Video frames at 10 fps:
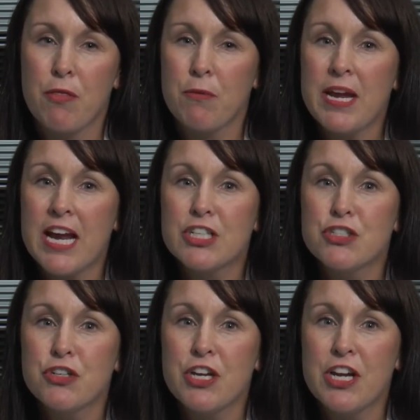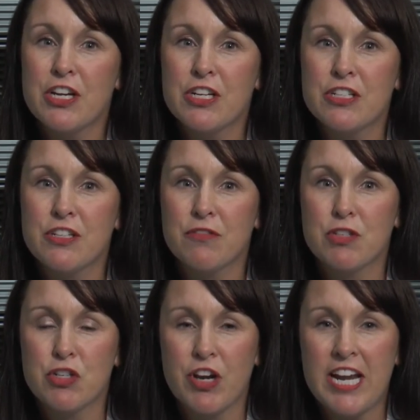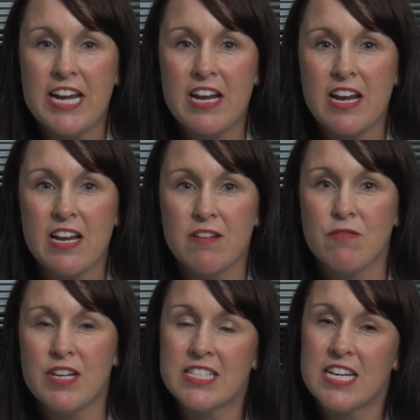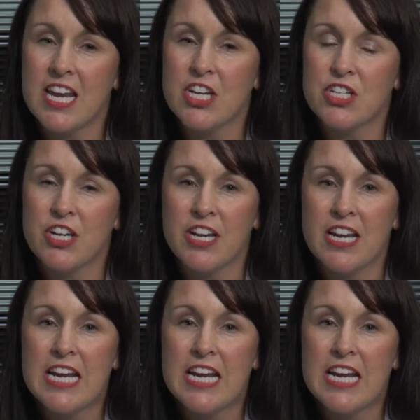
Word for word: three extra years of training and investigation